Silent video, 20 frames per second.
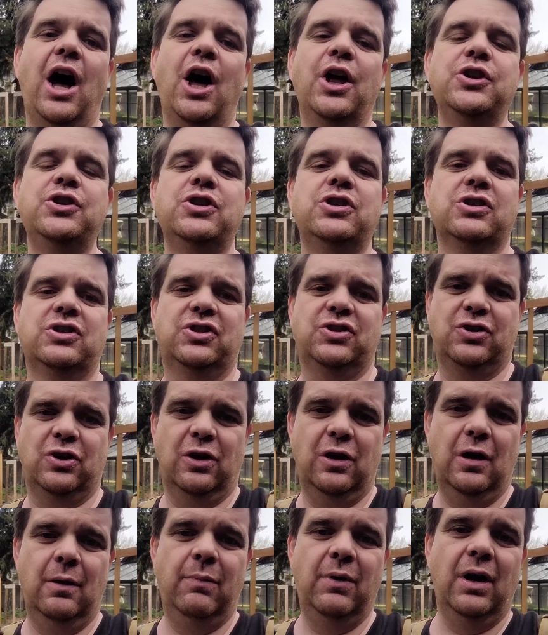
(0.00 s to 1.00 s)

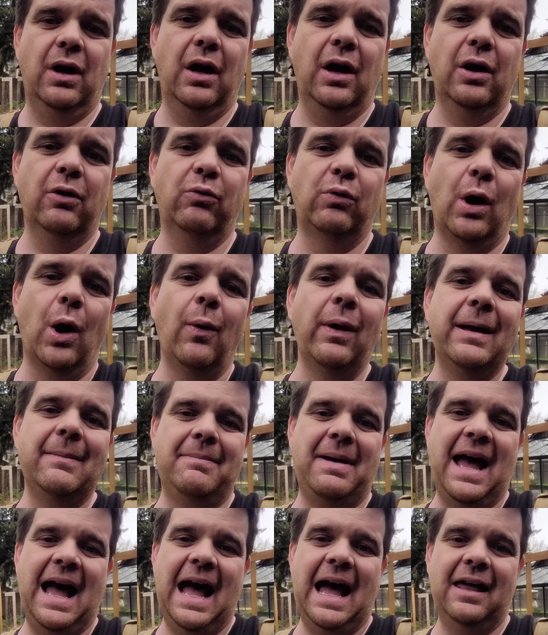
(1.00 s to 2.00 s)
undisturbed uh, growing
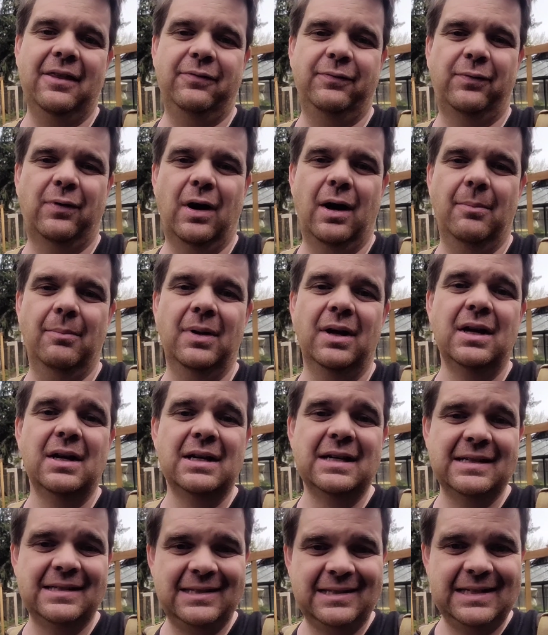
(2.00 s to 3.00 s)
path from
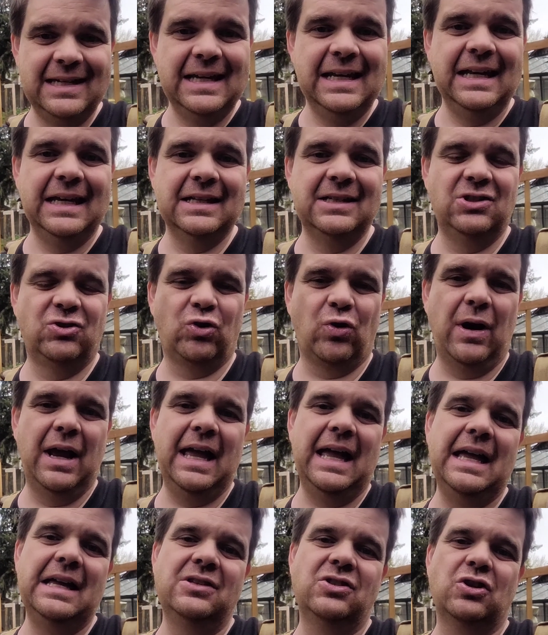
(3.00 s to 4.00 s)
seeding in
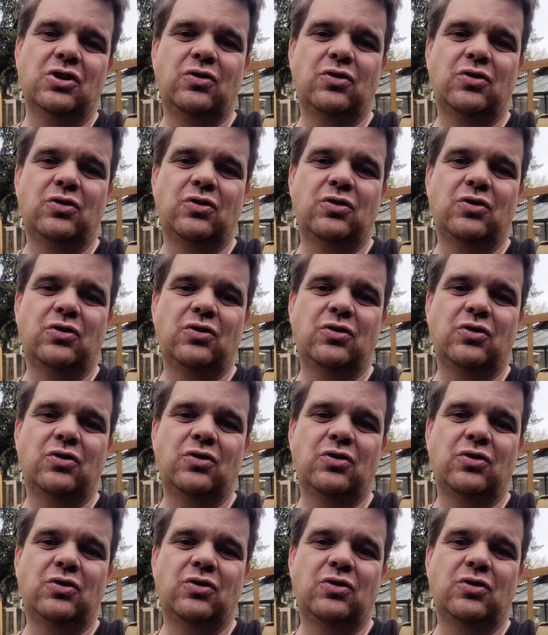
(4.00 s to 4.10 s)
trays to